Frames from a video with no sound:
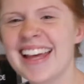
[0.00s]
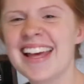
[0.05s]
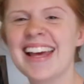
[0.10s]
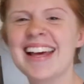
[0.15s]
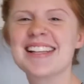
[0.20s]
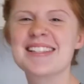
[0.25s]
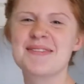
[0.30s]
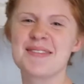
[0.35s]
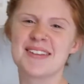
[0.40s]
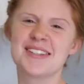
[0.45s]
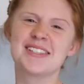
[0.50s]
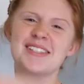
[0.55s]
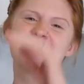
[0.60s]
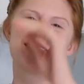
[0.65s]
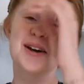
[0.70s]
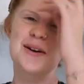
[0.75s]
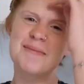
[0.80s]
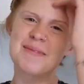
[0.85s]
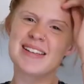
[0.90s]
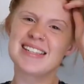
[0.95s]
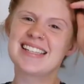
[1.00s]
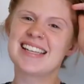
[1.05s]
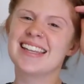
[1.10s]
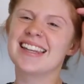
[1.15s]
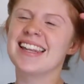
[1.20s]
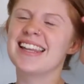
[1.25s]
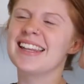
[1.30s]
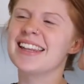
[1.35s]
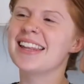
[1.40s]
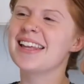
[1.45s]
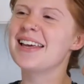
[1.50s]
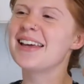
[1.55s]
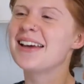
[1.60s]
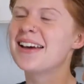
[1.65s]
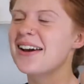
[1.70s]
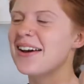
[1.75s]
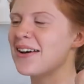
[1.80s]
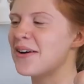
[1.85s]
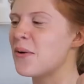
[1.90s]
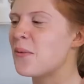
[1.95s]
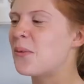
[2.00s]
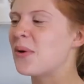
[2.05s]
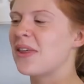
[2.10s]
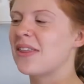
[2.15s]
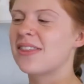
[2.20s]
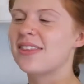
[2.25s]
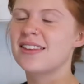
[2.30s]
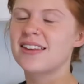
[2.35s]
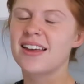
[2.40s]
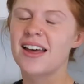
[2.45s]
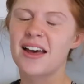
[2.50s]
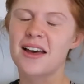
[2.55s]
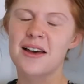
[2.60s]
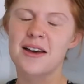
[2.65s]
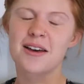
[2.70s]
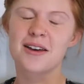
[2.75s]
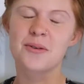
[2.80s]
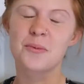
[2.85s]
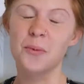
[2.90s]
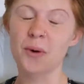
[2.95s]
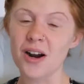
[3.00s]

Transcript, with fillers: He has been so busy lately with uh,